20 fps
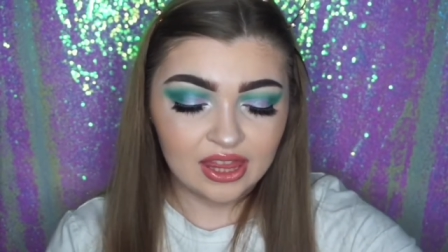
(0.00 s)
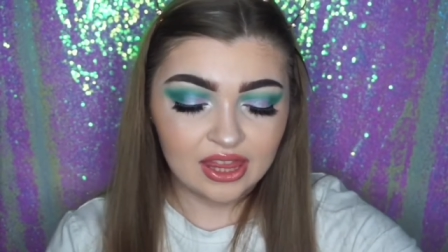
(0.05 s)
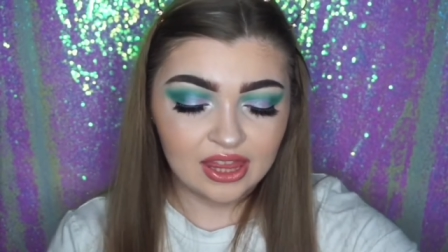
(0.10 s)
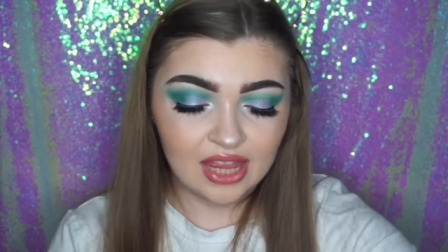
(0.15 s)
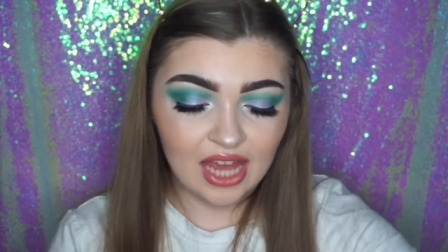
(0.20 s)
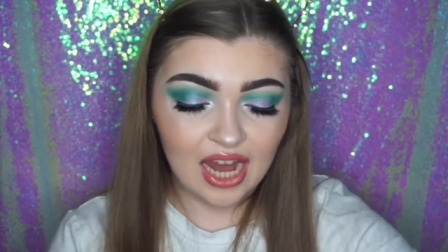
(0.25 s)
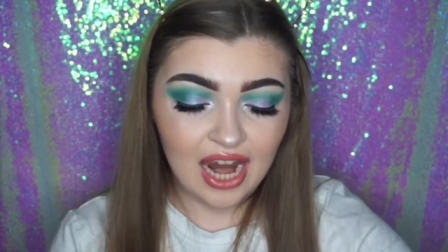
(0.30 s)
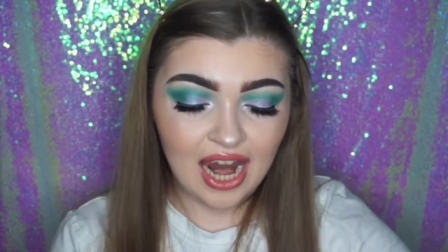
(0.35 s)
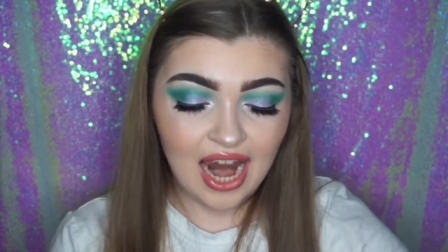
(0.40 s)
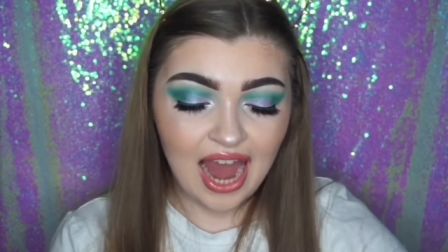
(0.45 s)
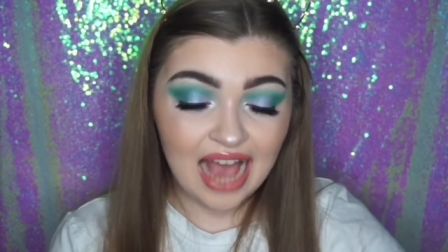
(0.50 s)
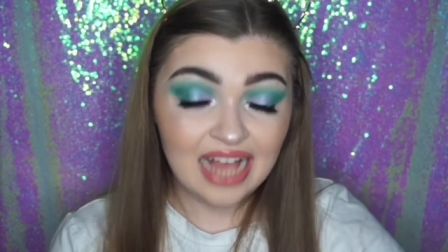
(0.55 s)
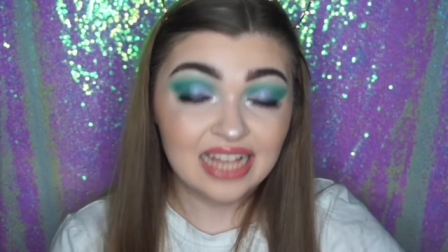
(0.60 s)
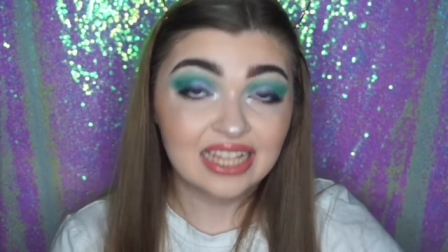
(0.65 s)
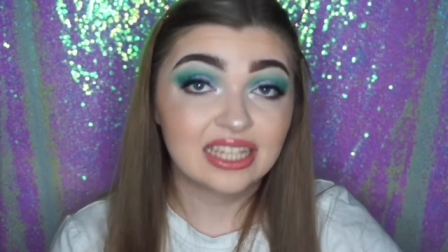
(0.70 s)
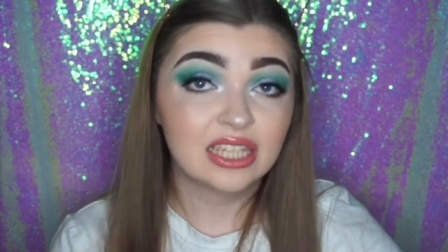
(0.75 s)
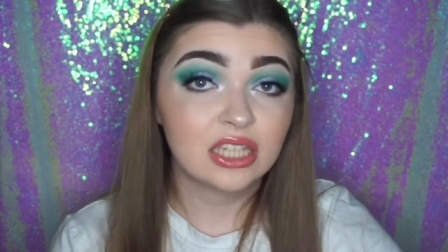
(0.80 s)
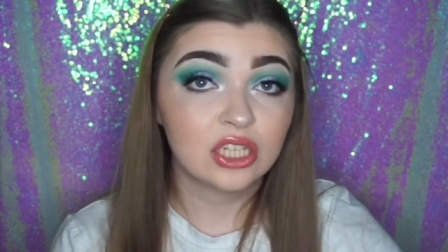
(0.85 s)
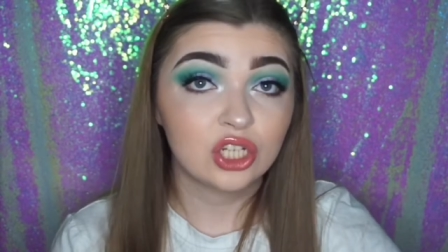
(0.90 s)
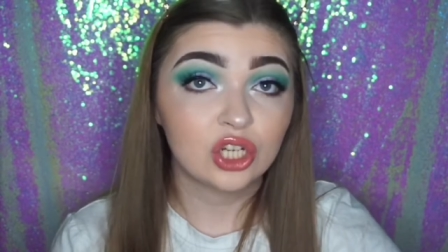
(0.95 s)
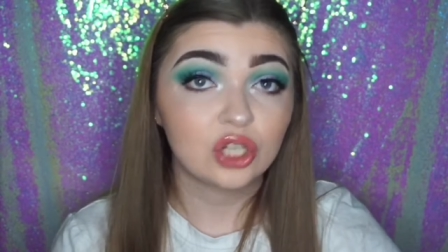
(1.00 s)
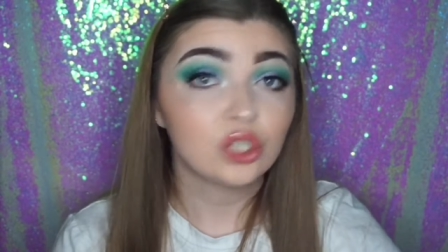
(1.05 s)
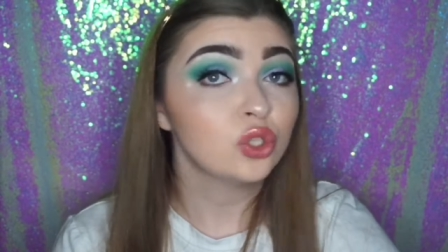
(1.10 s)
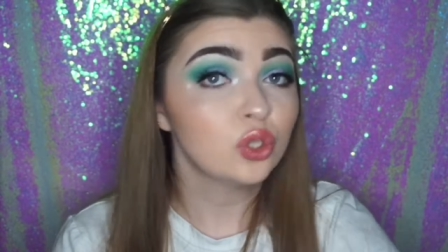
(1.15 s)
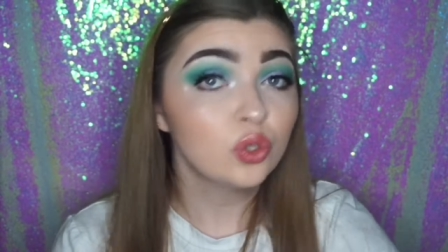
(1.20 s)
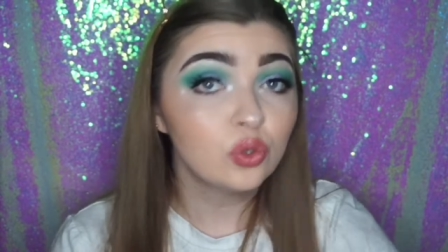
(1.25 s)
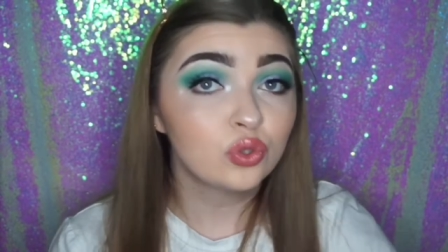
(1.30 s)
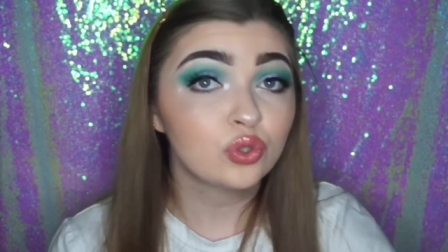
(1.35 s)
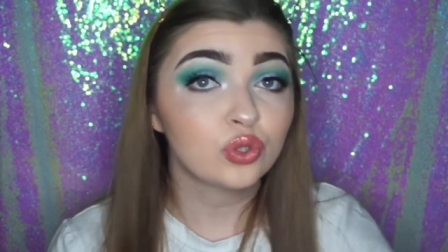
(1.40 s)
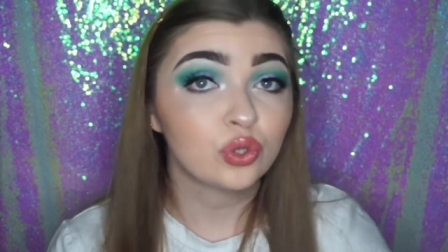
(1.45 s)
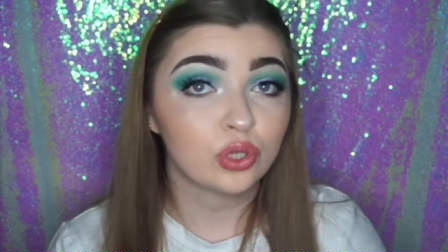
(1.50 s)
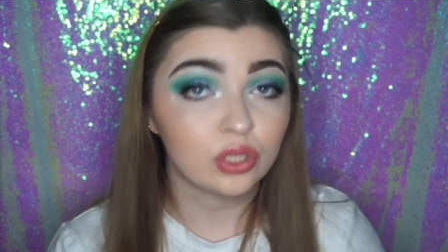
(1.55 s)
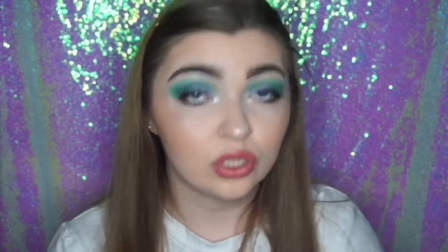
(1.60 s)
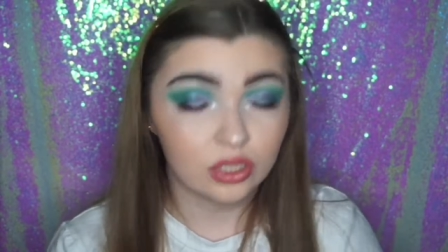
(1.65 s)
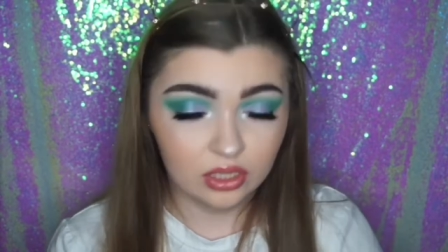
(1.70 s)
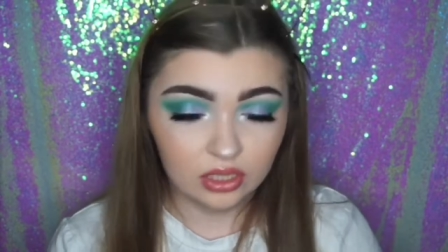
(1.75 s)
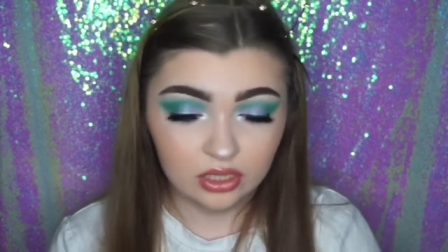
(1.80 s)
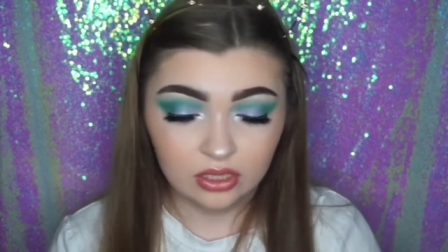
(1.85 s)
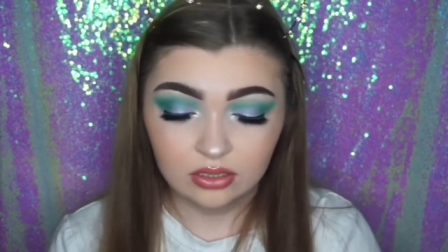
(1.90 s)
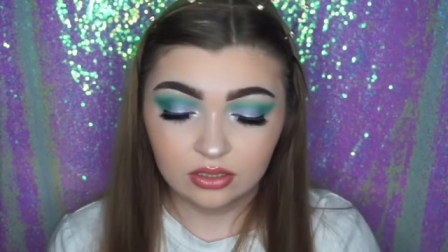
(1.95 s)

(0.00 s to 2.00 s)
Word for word: The last neutral